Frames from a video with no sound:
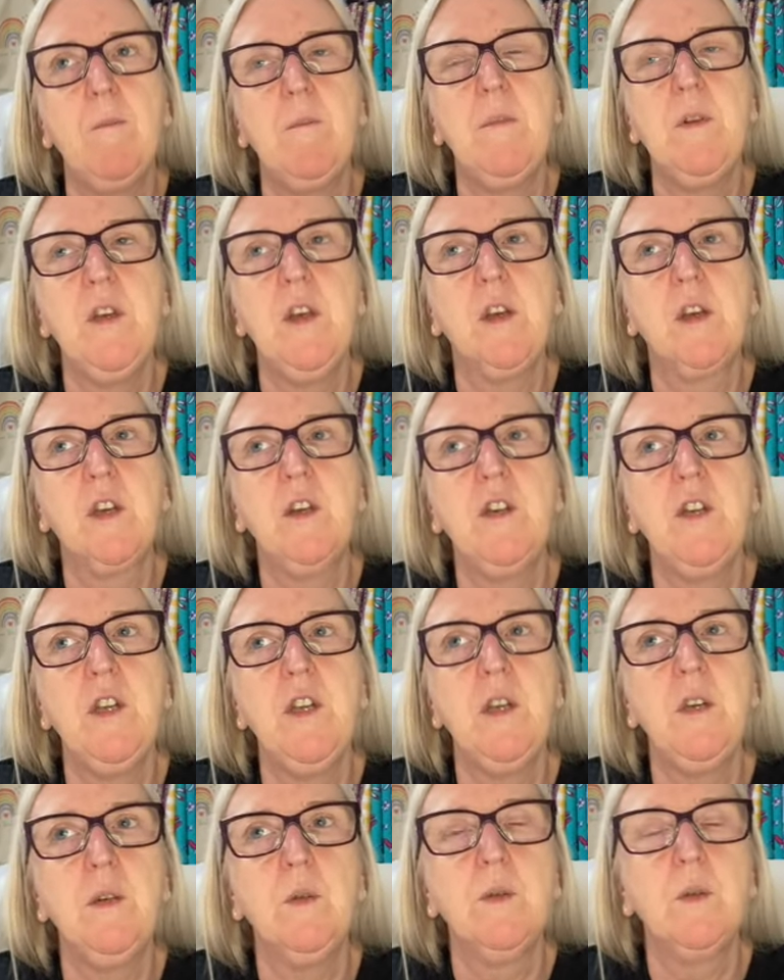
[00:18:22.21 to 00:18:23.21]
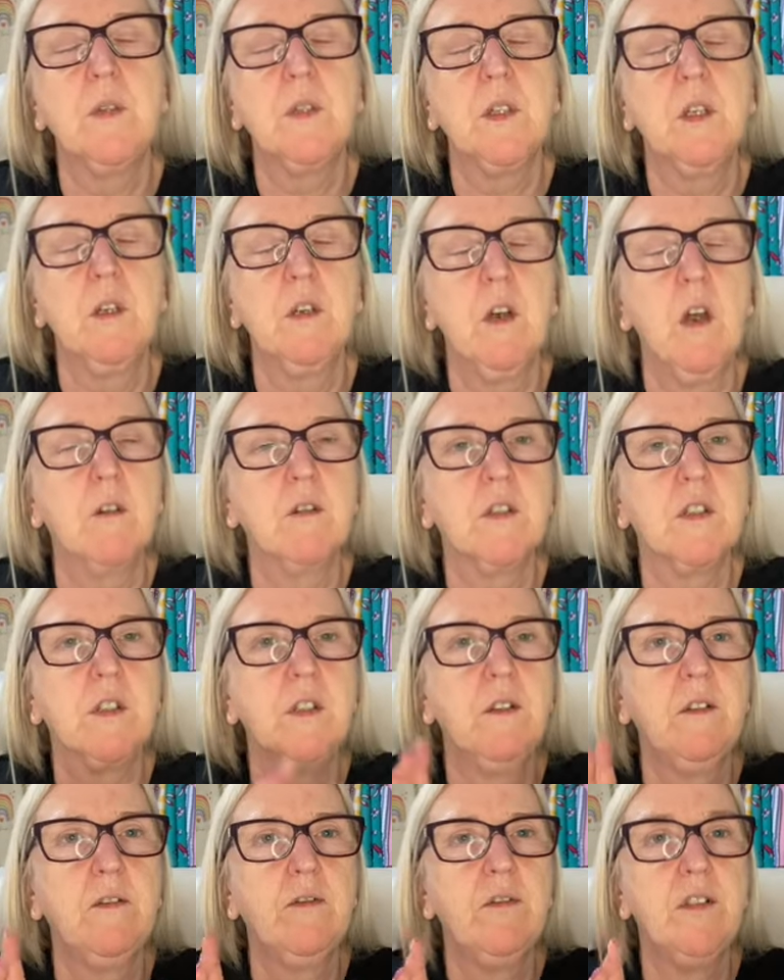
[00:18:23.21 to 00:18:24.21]
you can use lots
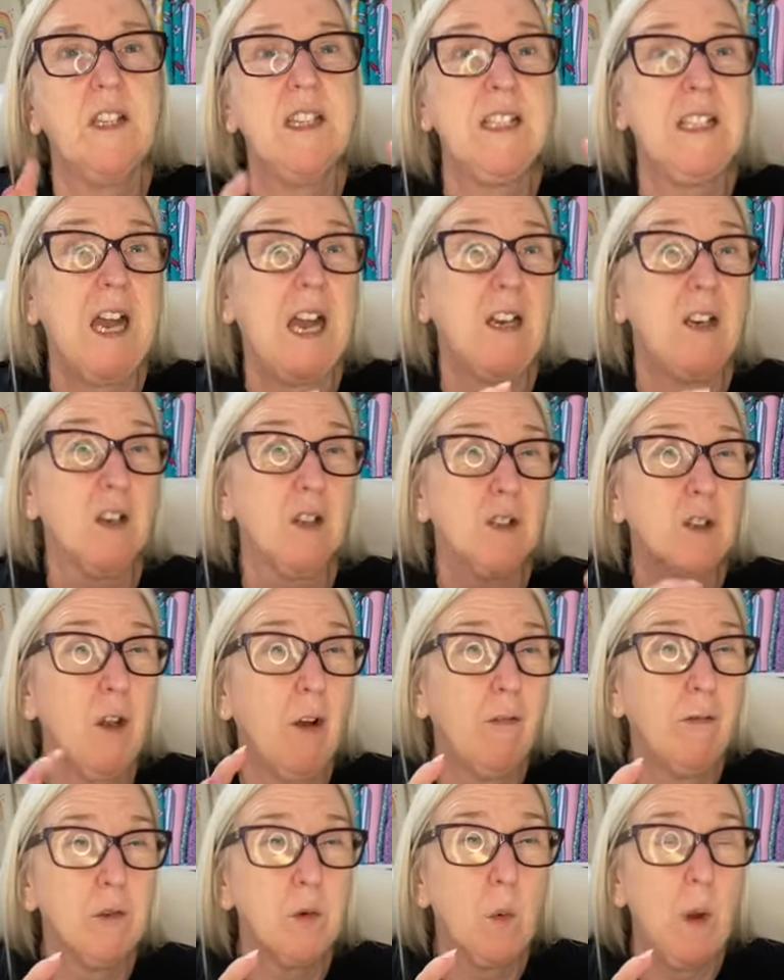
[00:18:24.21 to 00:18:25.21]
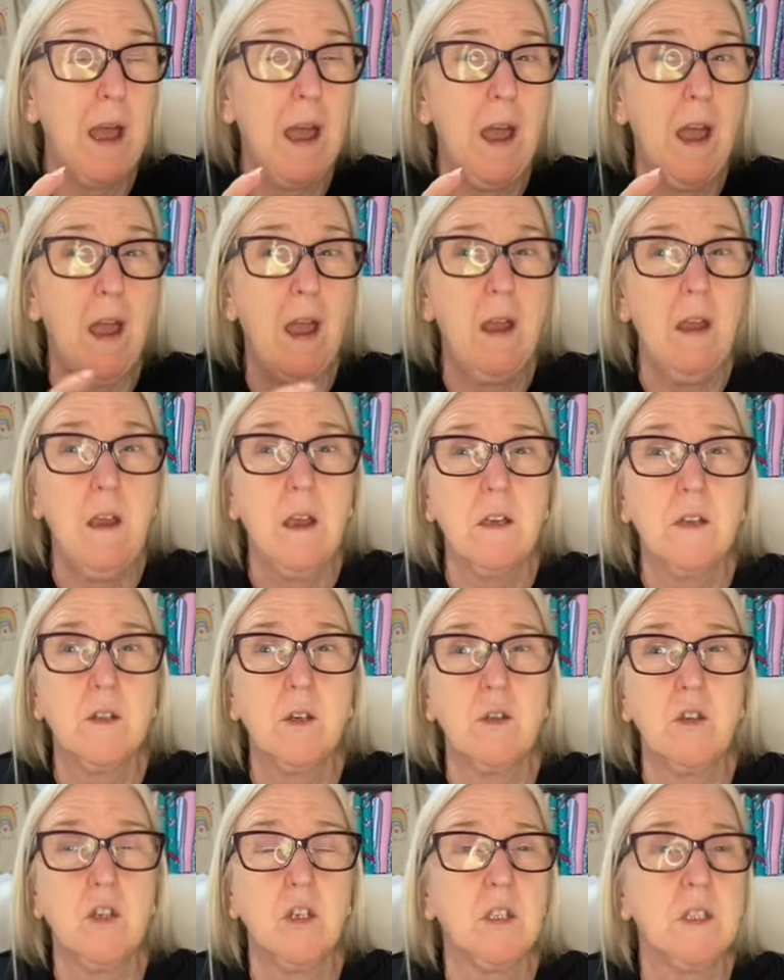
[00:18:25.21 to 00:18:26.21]
of designer software
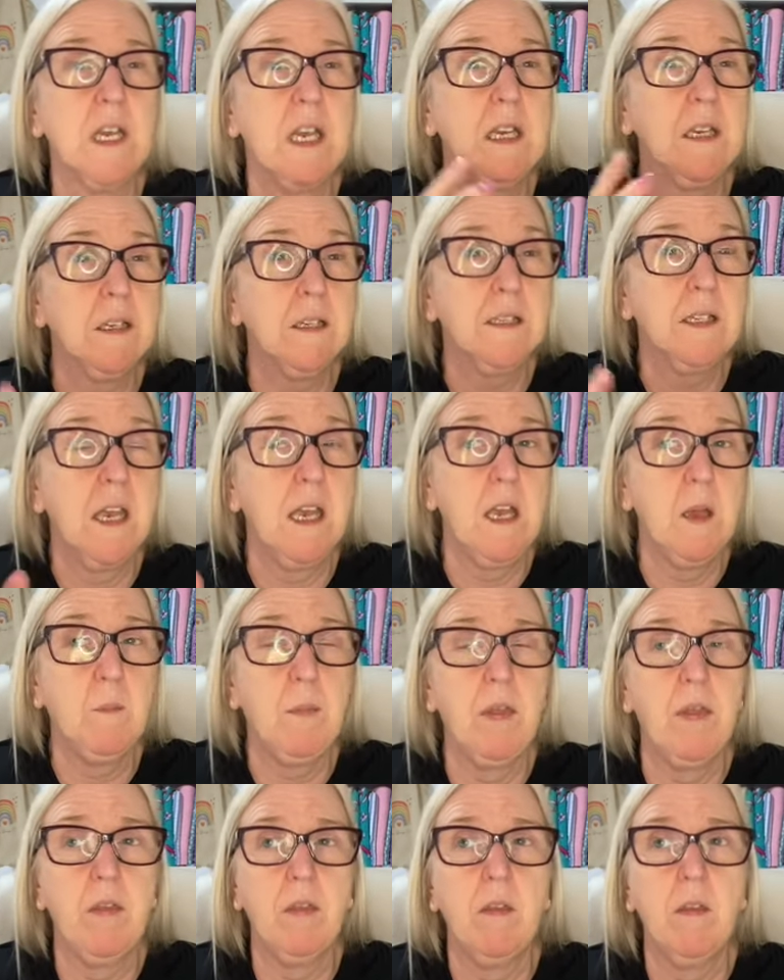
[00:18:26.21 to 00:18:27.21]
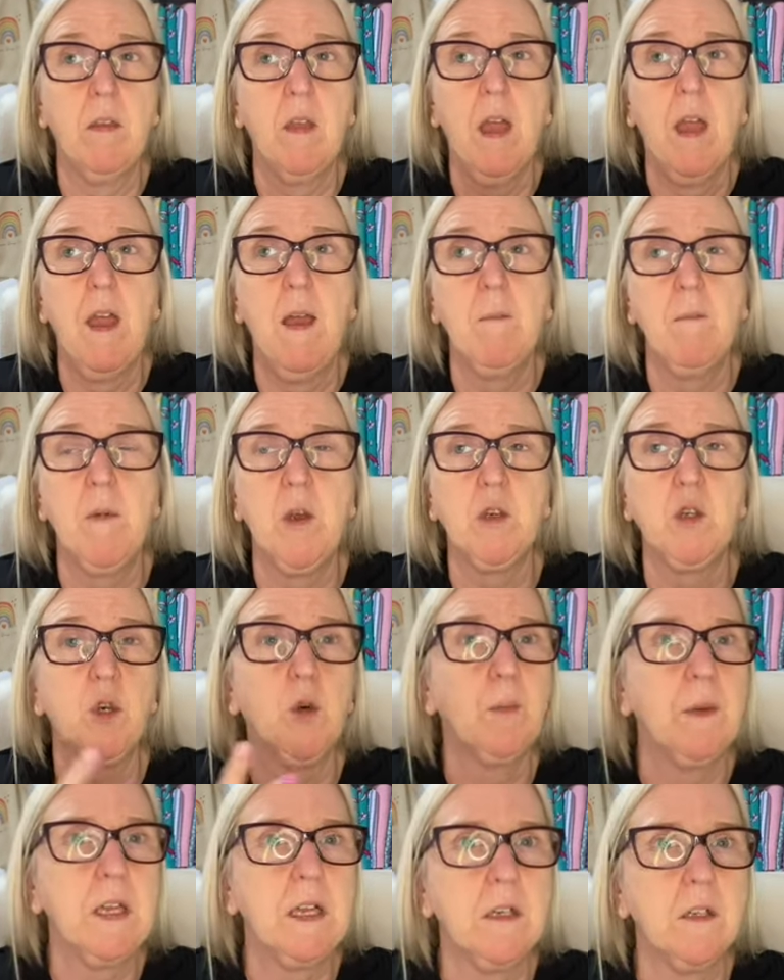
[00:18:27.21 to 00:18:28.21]
such as Inkscape and
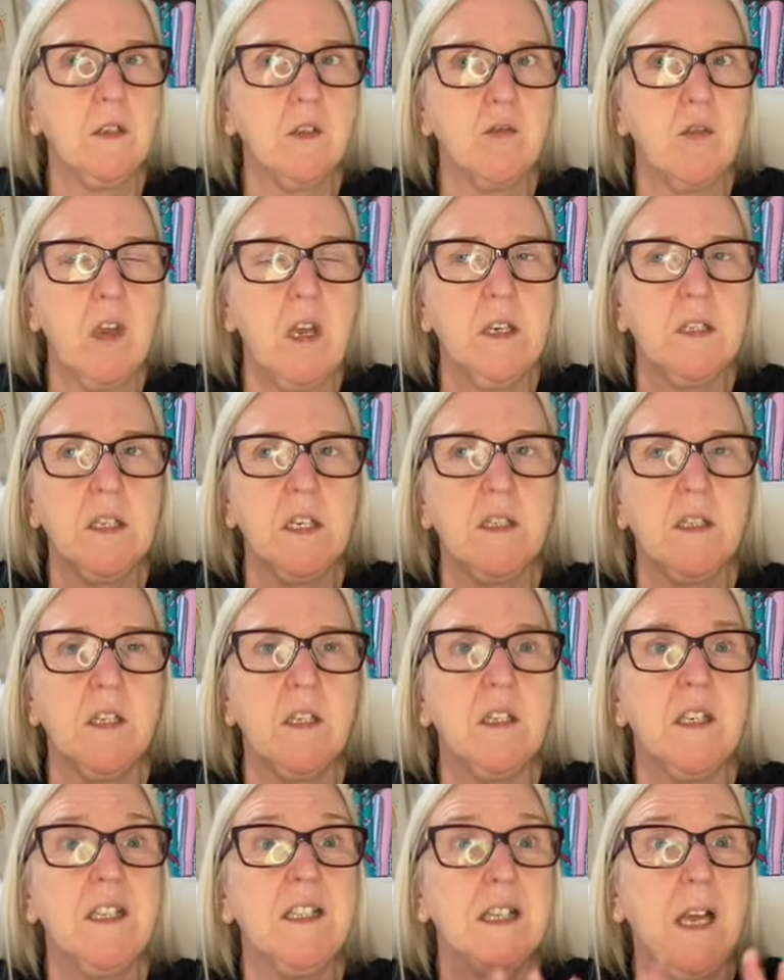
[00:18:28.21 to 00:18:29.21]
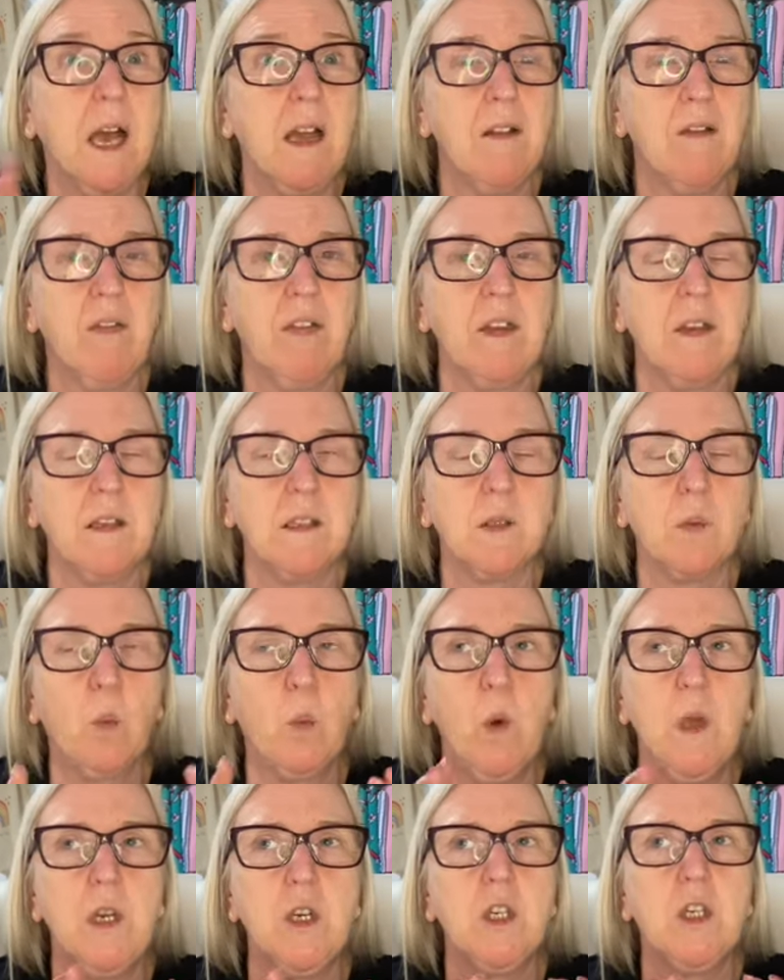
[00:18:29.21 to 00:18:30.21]
Adobe Illustrator to design things,
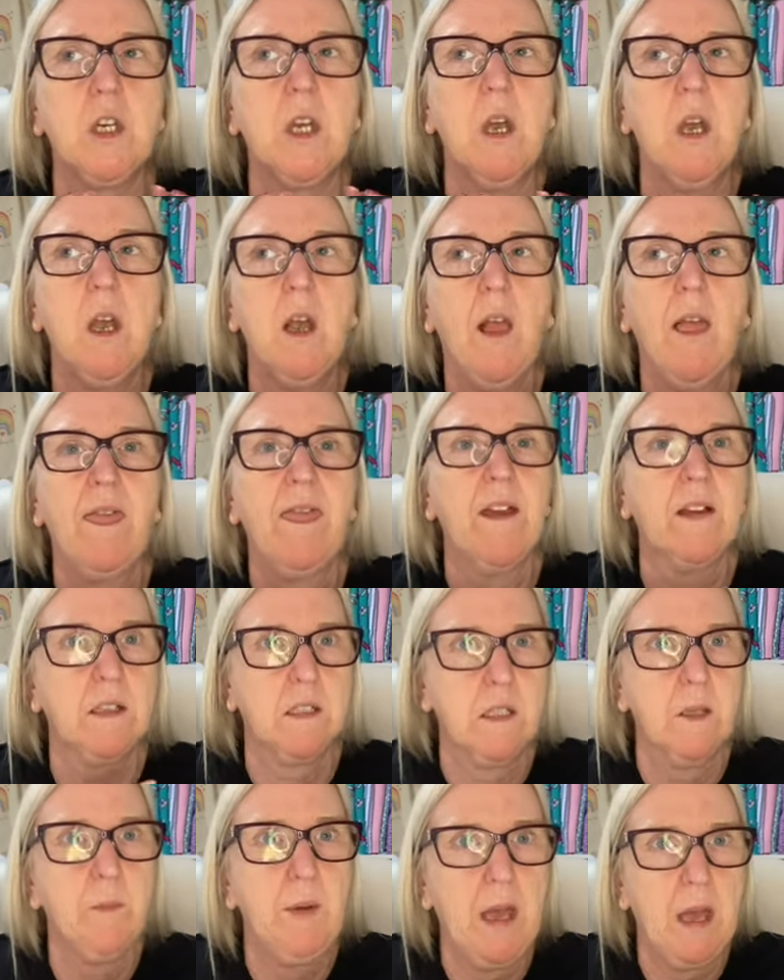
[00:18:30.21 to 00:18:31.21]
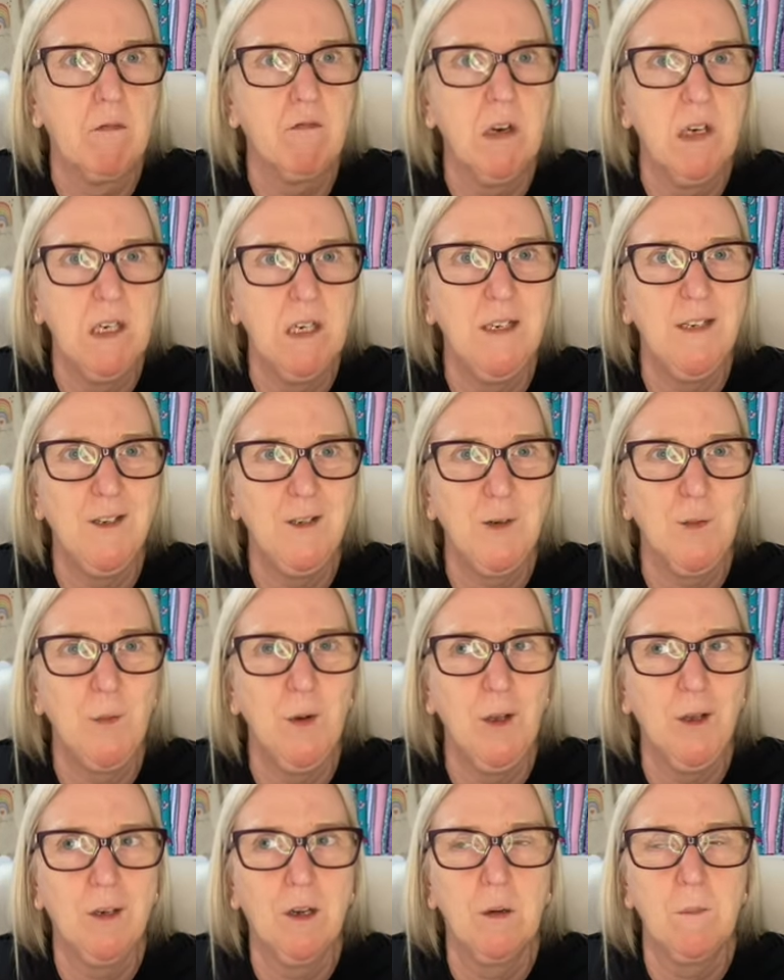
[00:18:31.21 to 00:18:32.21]
which that's the bit I really need to
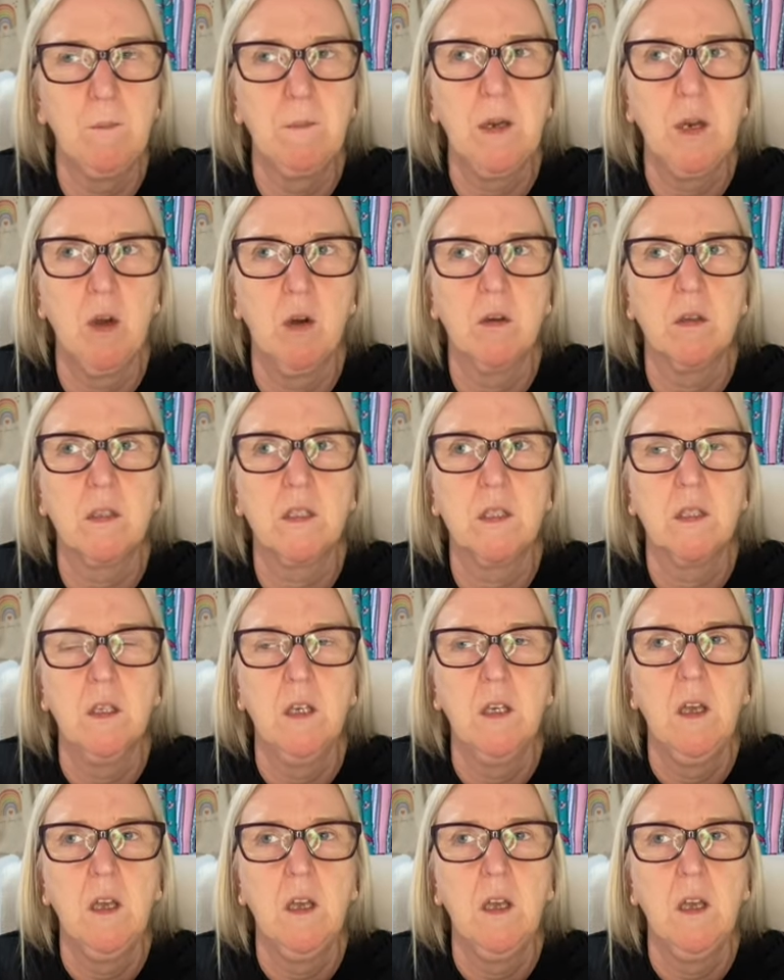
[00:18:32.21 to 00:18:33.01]
work on, because